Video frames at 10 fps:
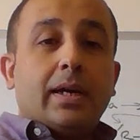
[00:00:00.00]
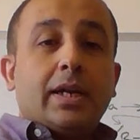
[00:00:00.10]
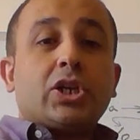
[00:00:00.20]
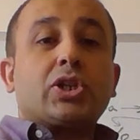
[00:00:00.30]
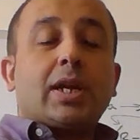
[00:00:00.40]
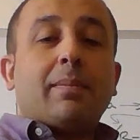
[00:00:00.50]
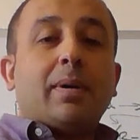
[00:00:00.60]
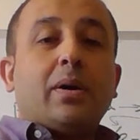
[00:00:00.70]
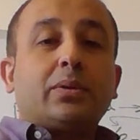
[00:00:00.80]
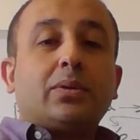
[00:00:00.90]
extra
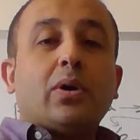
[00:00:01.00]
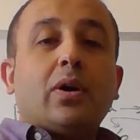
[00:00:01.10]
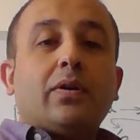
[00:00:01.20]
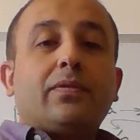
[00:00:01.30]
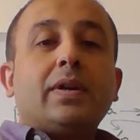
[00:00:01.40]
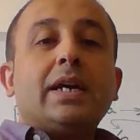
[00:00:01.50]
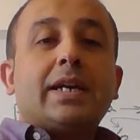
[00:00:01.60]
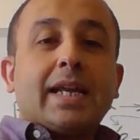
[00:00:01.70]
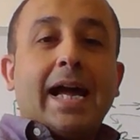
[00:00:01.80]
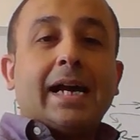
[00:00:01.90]
amount of
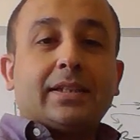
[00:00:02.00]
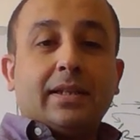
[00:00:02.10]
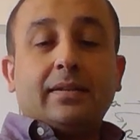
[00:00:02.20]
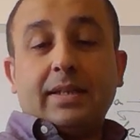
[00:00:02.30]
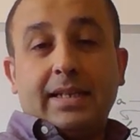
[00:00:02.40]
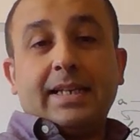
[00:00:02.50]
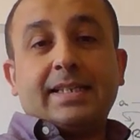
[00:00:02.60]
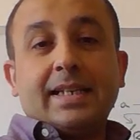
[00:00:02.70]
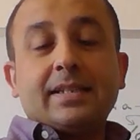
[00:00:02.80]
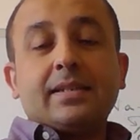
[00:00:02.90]
reactant in
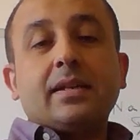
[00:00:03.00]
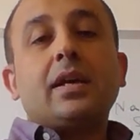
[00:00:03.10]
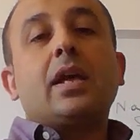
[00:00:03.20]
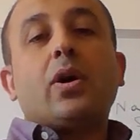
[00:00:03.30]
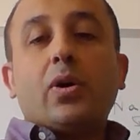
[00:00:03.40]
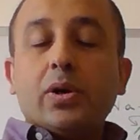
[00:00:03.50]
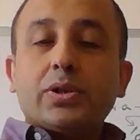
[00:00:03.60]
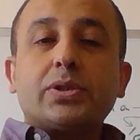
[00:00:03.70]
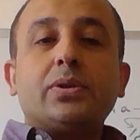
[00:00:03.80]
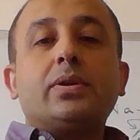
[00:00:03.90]
excess,
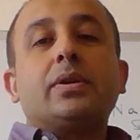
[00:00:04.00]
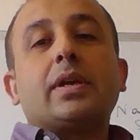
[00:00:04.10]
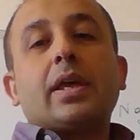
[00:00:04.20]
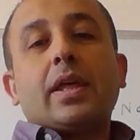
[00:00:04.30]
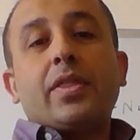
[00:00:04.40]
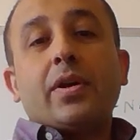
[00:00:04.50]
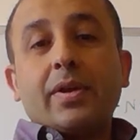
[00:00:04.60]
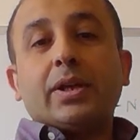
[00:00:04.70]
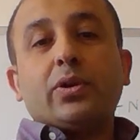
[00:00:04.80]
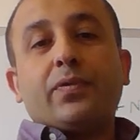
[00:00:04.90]
also the
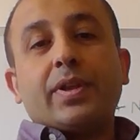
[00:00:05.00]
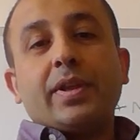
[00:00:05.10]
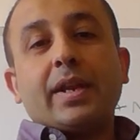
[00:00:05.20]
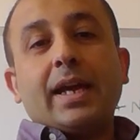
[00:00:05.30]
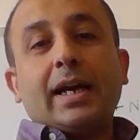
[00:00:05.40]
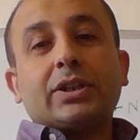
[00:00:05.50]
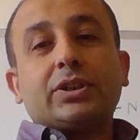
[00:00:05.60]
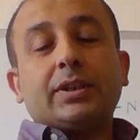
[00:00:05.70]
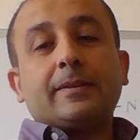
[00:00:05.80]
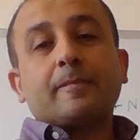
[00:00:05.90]
rate of the
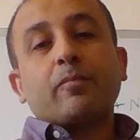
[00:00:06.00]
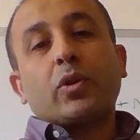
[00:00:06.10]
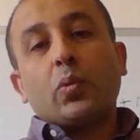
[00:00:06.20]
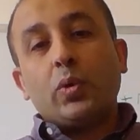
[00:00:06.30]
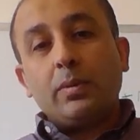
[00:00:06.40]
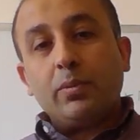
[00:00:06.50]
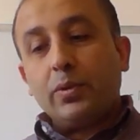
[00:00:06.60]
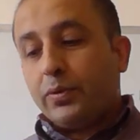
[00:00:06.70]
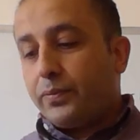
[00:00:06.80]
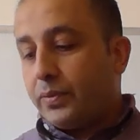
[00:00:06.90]
reaction will
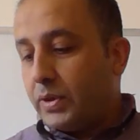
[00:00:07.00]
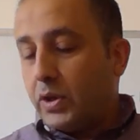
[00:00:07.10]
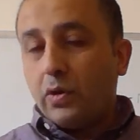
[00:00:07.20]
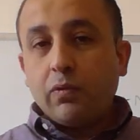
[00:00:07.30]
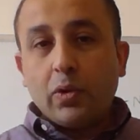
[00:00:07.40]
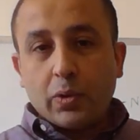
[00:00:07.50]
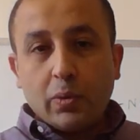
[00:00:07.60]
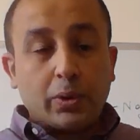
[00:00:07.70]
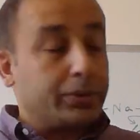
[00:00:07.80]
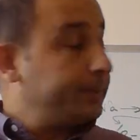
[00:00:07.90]
move
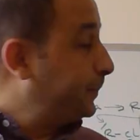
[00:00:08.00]
forward.